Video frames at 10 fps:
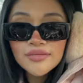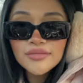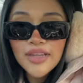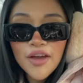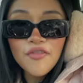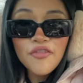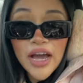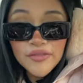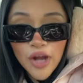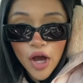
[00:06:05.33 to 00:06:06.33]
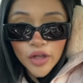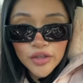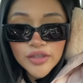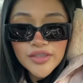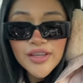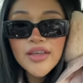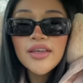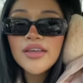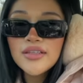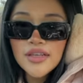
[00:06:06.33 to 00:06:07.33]
Like $5?
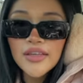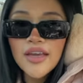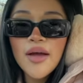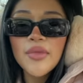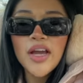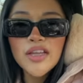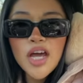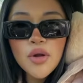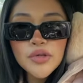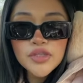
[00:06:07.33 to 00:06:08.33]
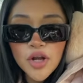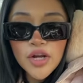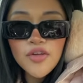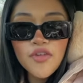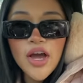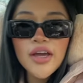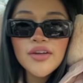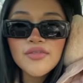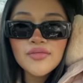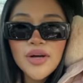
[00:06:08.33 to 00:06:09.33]
He's like, yeah. I'm like, I thought it was
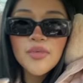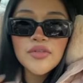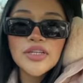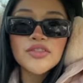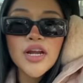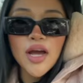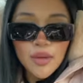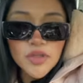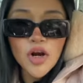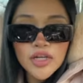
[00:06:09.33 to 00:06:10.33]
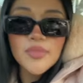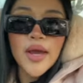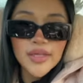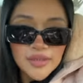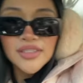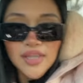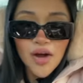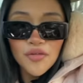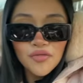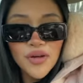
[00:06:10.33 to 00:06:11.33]
$35. I'm over here trying to upcharge
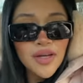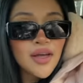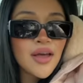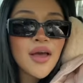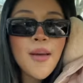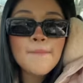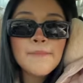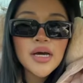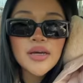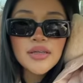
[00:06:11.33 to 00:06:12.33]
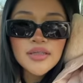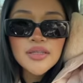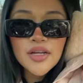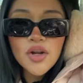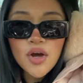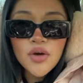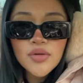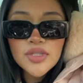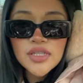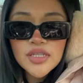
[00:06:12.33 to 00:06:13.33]
myself. But he's like, no,
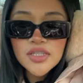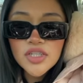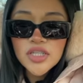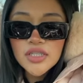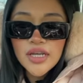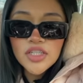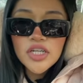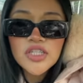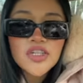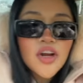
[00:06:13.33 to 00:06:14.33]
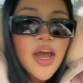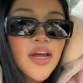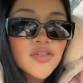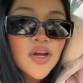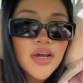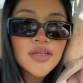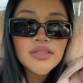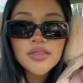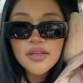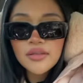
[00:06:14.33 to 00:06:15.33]
since it's just like changing your
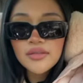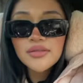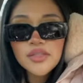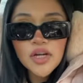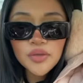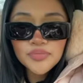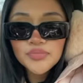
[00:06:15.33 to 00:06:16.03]
address, you know.